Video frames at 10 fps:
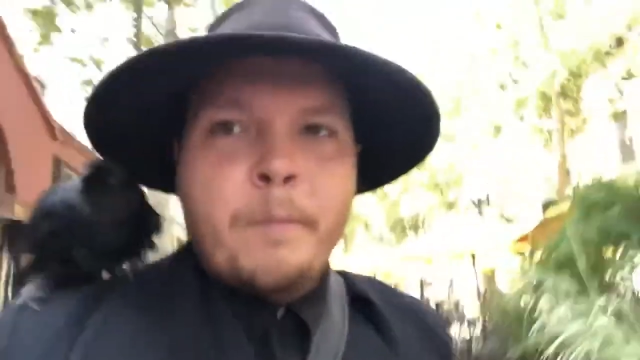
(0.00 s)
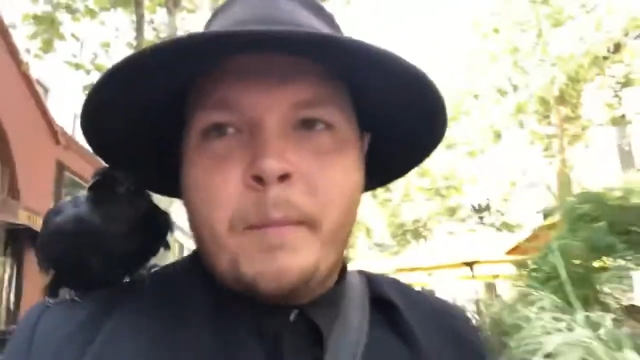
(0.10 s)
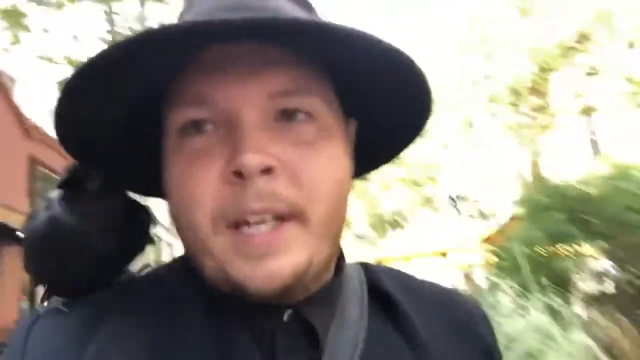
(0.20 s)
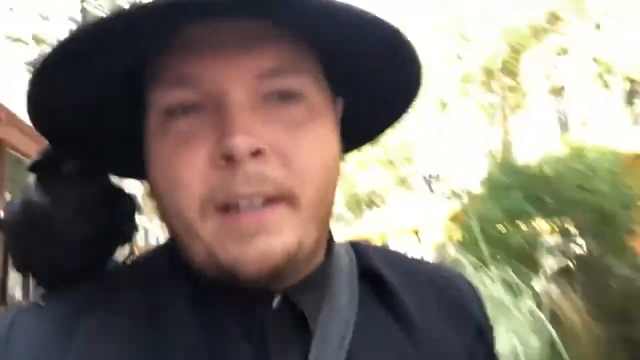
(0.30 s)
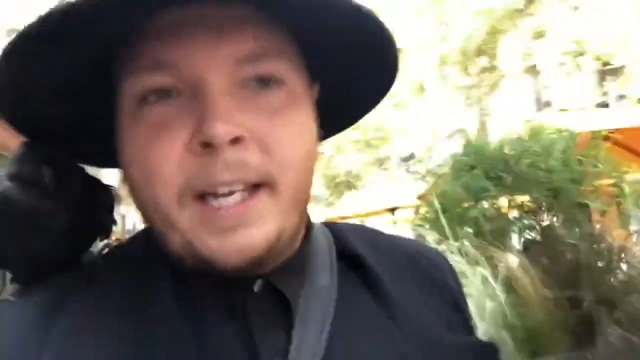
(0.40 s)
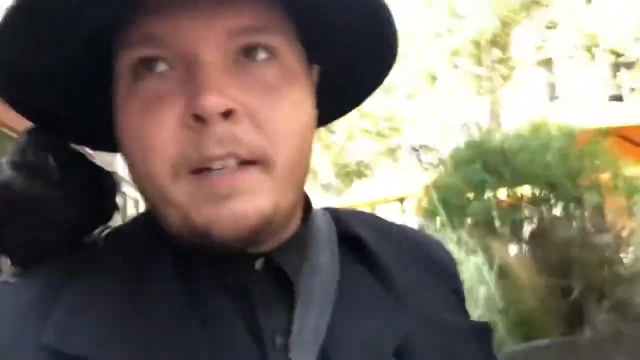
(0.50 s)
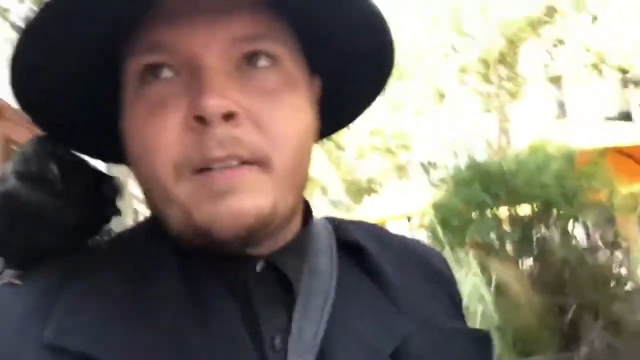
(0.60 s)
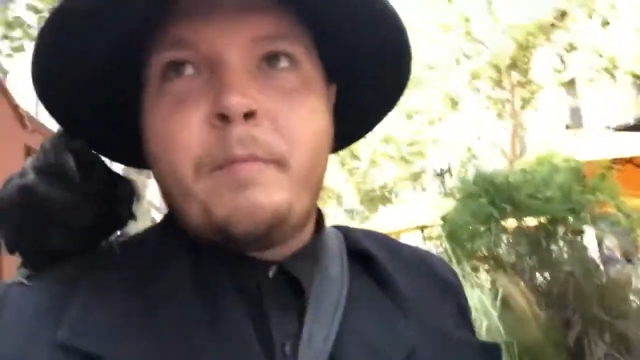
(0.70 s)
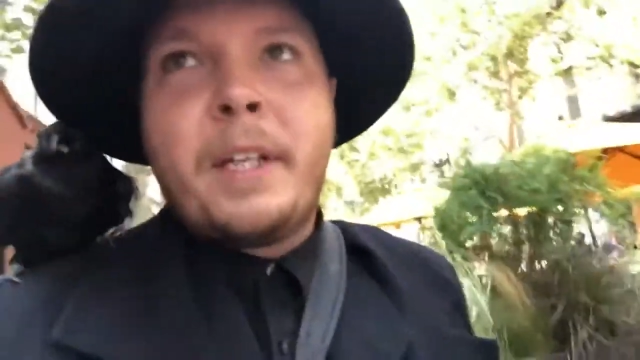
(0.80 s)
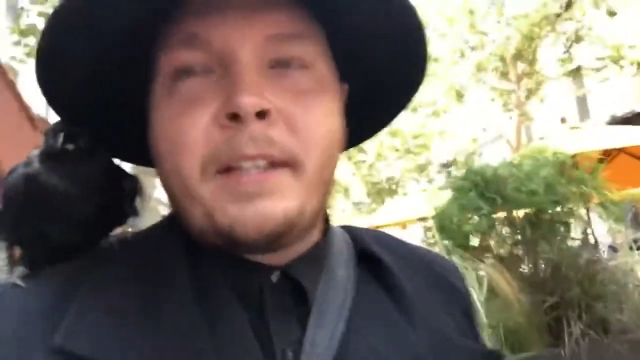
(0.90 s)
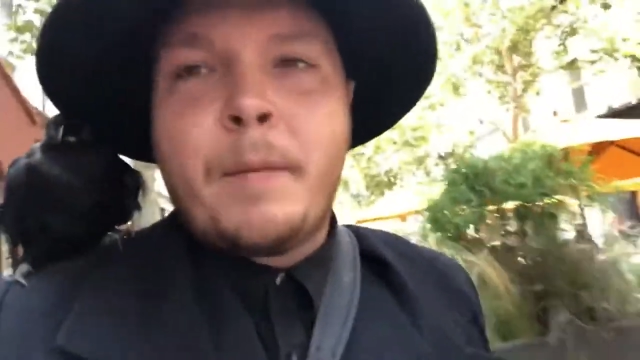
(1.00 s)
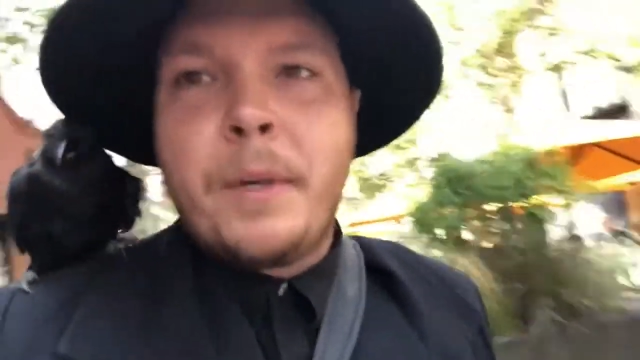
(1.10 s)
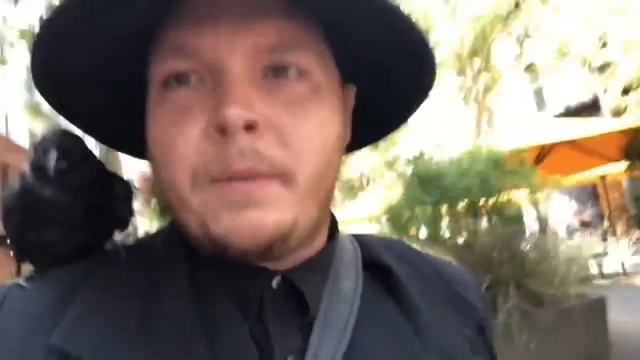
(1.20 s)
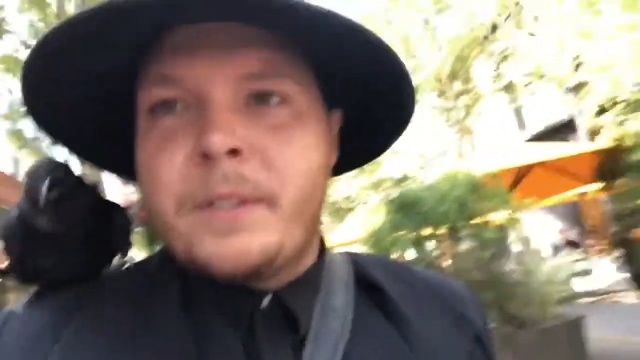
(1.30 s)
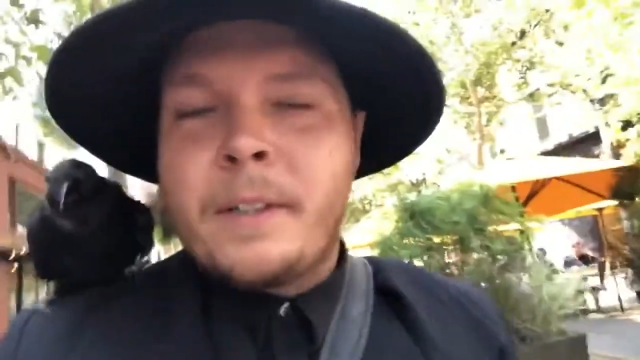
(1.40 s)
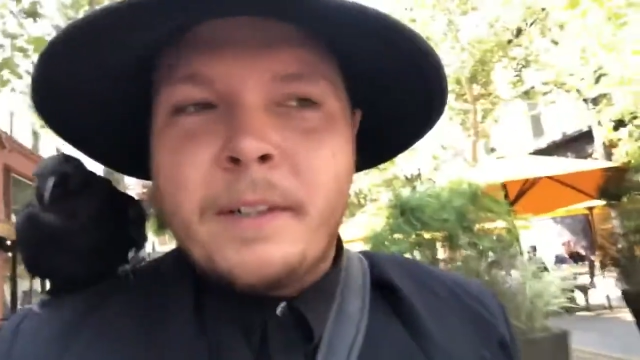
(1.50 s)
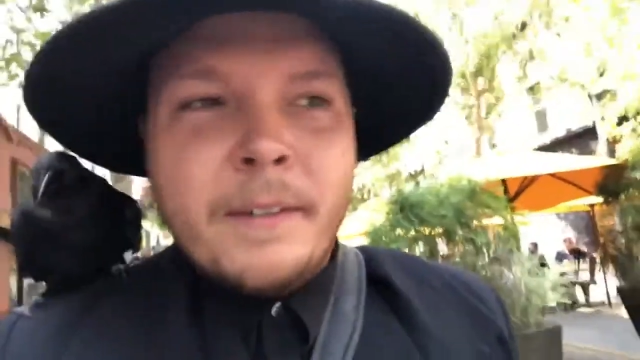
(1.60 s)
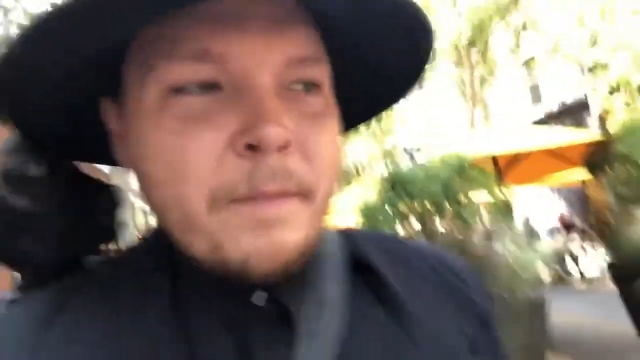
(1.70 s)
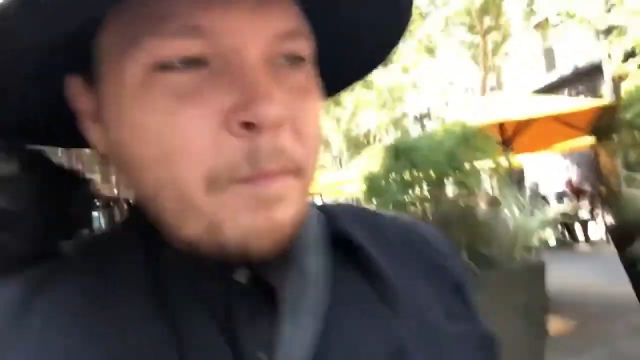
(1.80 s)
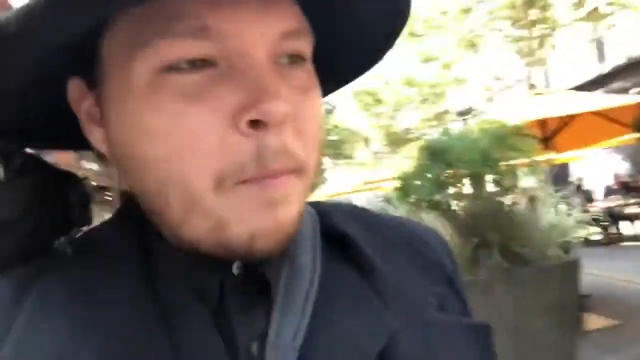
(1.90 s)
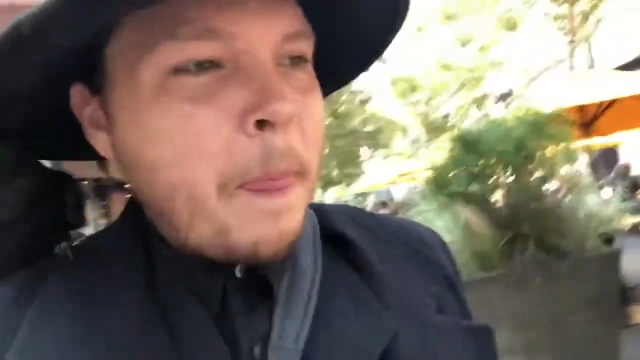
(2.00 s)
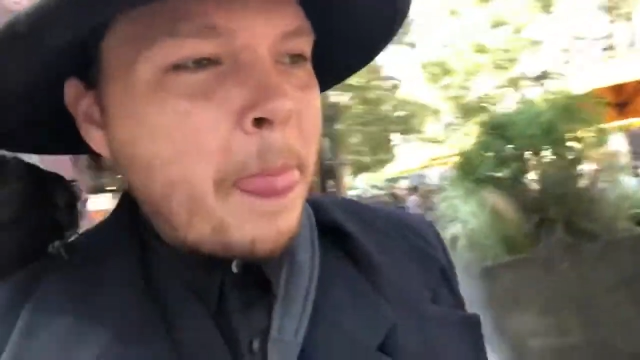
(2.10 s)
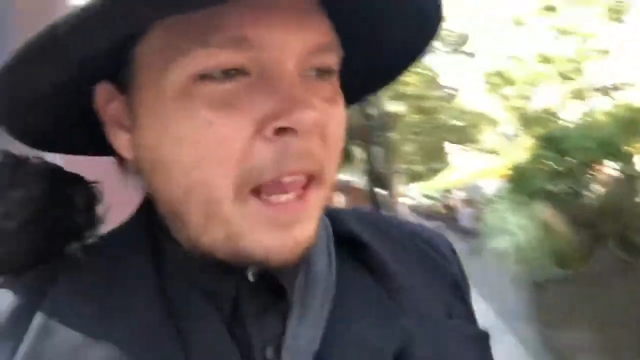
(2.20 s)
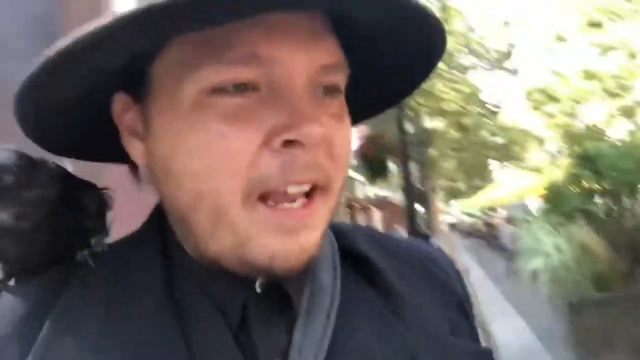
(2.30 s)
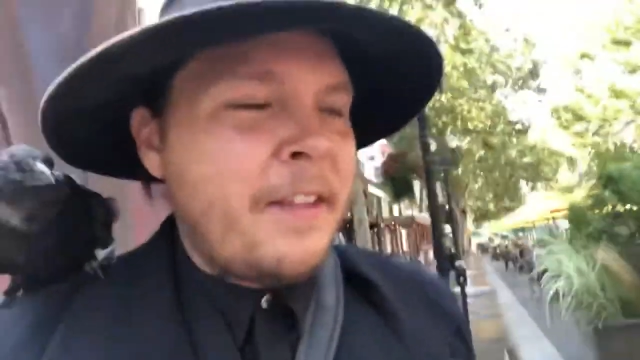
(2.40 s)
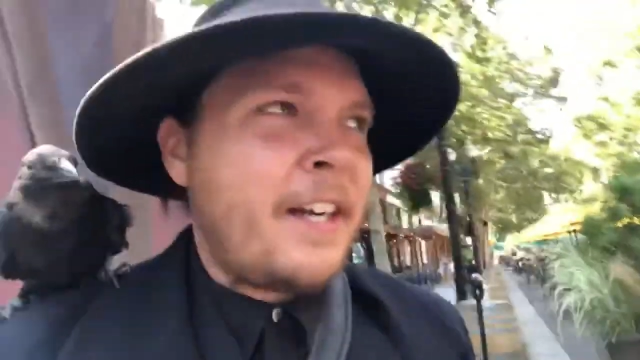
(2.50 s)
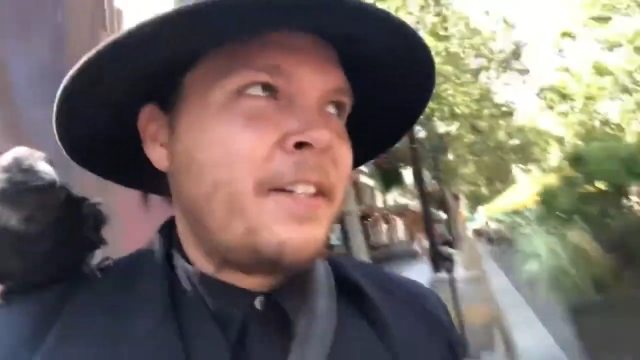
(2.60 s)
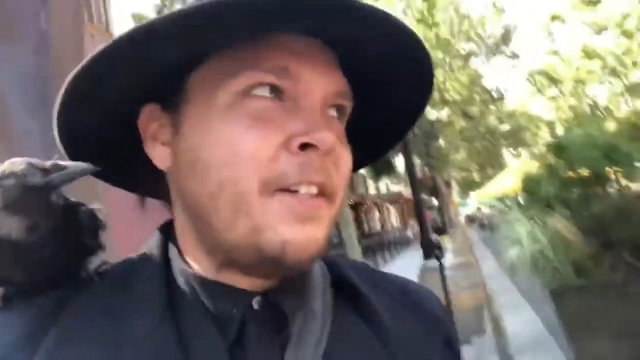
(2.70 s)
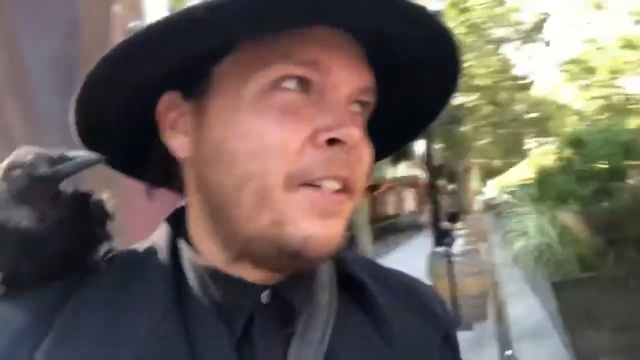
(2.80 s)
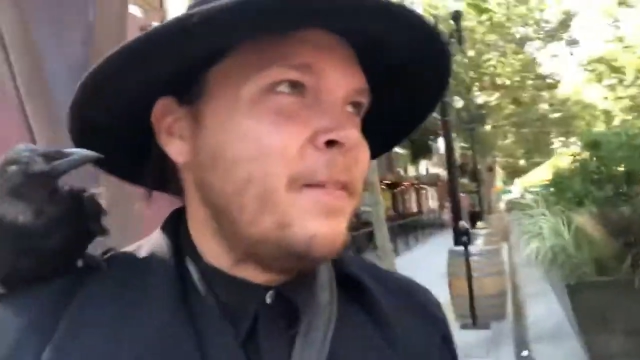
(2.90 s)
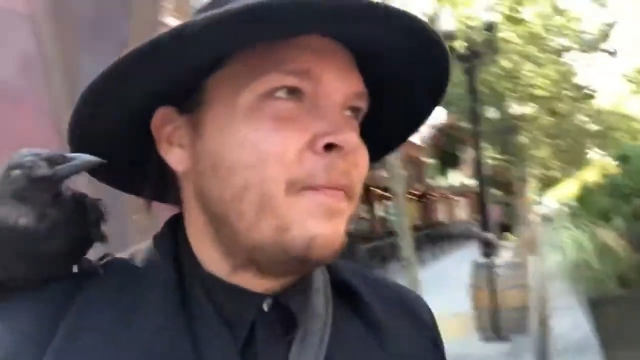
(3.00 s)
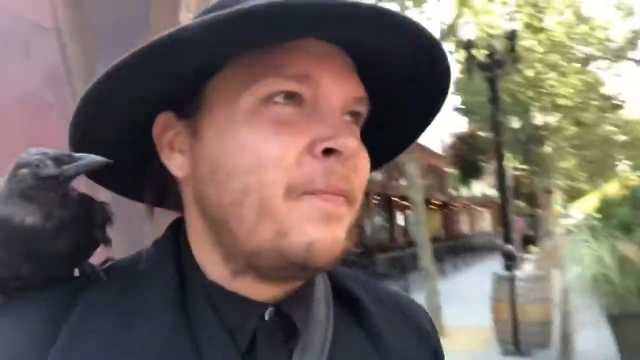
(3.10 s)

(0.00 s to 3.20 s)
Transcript: making that making that post, and then I saw,